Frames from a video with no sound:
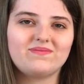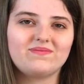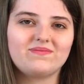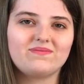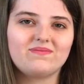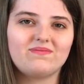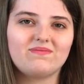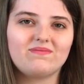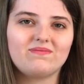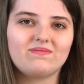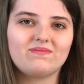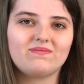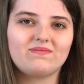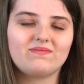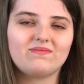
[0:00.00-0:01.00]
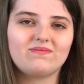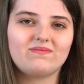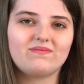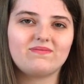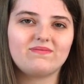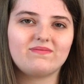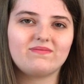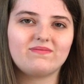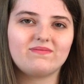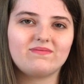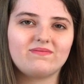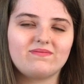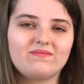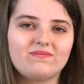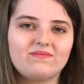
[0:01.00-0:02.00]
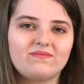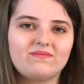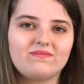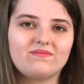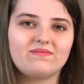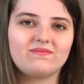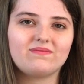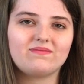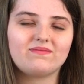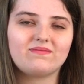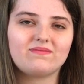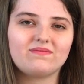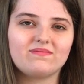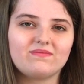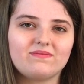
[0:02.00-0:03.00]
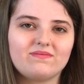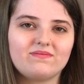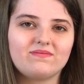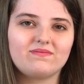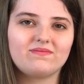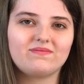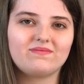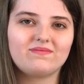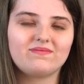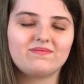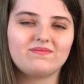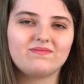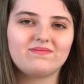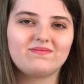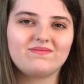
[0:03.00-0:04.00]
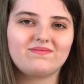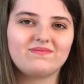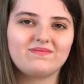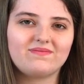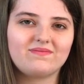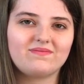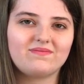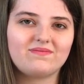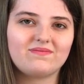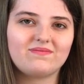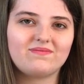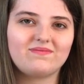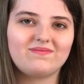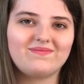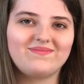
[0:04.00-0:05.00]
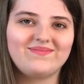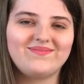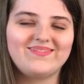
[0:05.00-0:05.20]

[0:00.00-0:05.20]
No words are spoken by the person on screen.